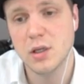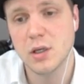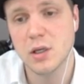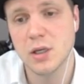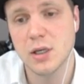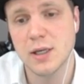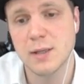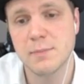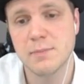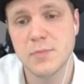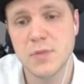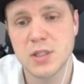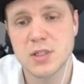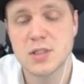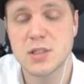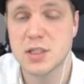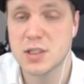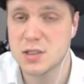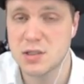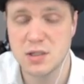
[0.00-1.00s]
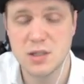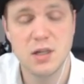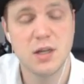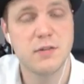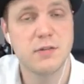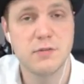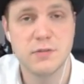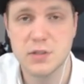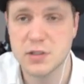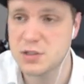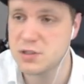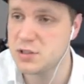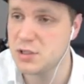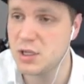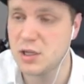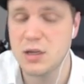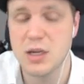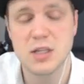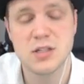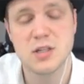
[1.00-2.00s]
Um, this this is enough. This is
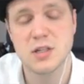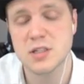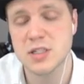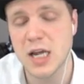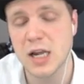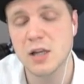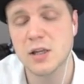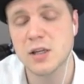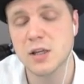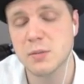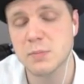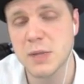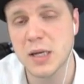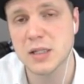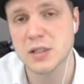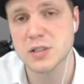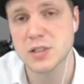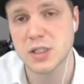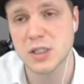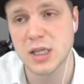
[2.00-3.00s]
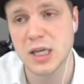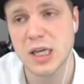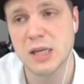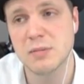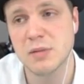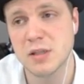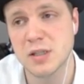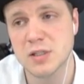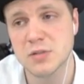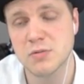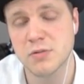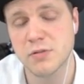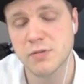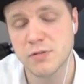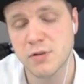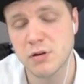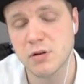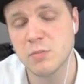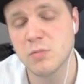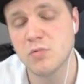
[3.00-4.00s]
it's a delicate balancing game, and this will
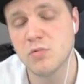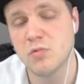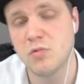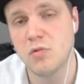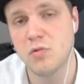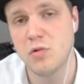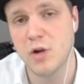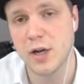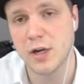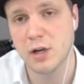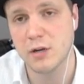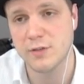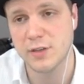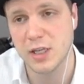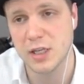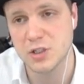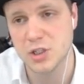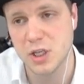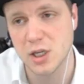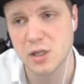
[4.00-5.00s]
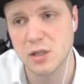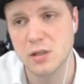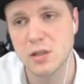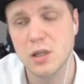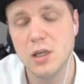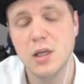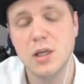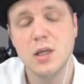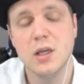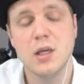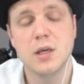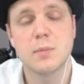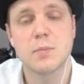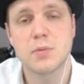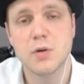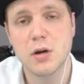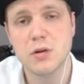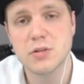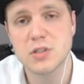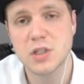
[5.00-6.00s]
throw him right over the edge again.
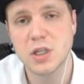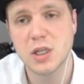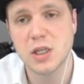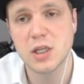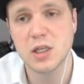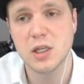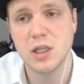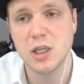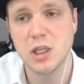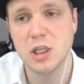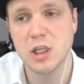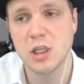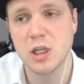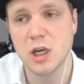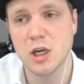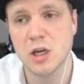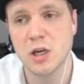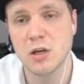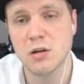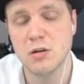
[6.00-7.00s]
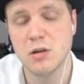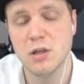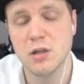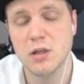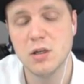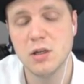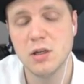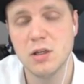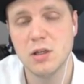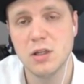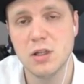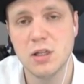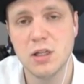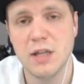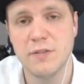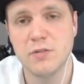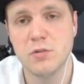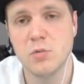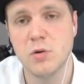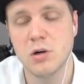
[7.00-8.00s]
Pro scene, here you go.
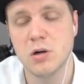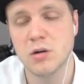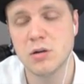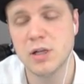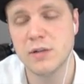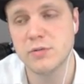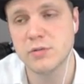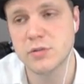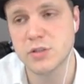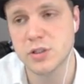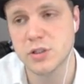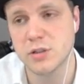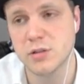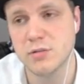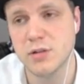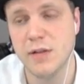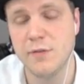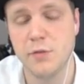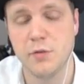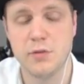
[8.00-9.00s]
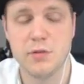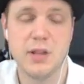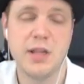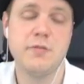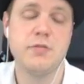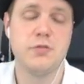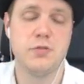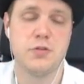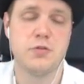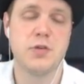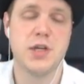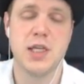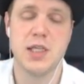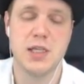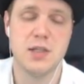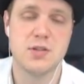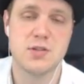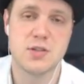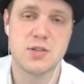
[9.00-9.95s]
Level one, level two, level level three,